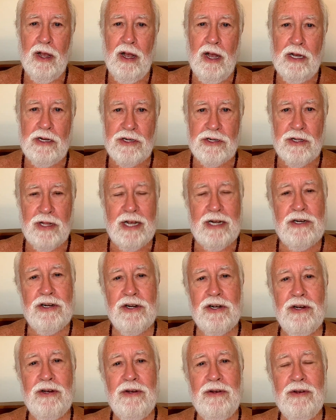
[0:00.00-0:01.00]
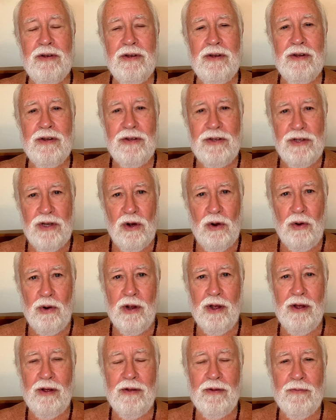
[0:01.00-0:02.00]
Ashlesha
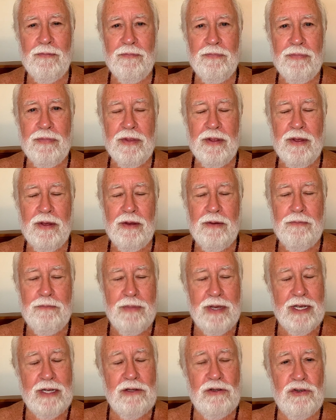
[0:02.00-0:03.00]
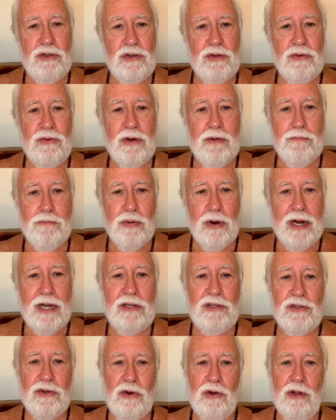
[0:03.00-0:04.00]
Yoga means to
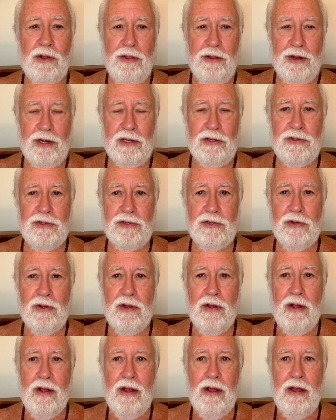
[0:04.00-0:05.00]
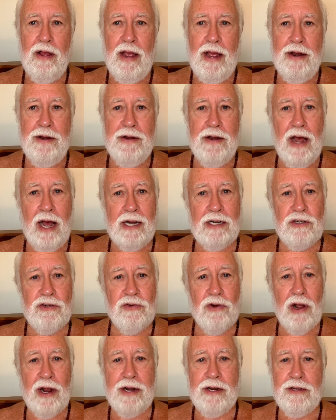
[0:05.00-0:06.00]
embrace all this and not
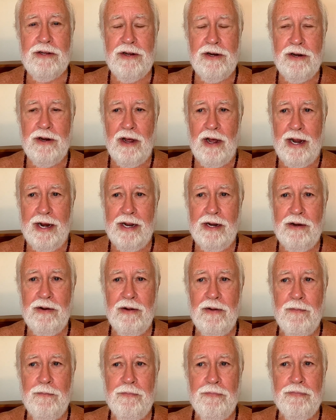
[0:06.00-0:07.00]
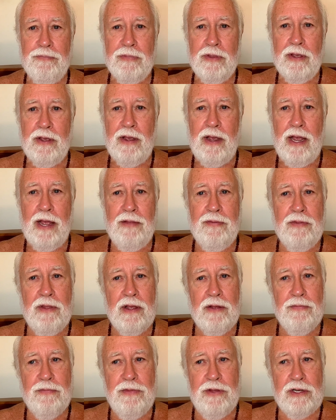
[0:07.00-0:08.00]
try to deny it.
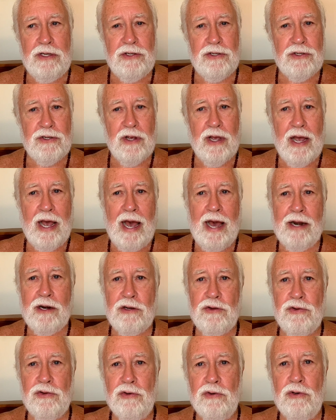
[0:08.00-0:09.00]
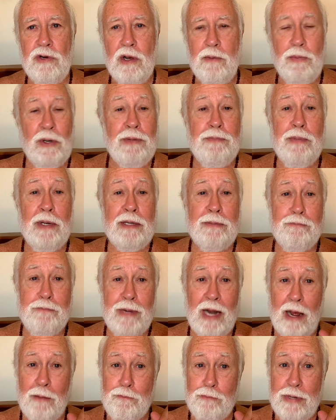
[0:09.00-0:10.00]
And this attitude, but, but
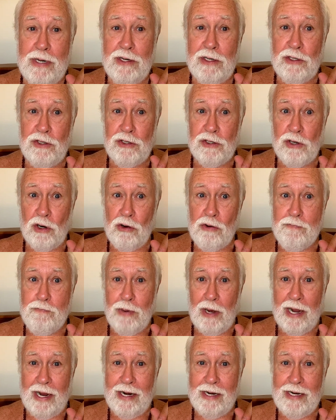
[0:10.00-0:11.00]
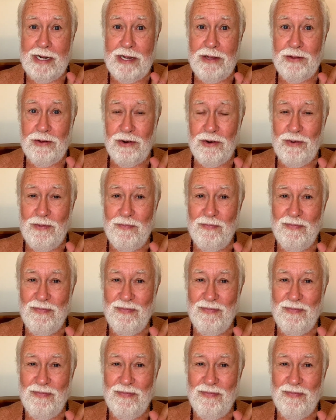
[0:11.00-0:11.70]
not be disturbed by it either,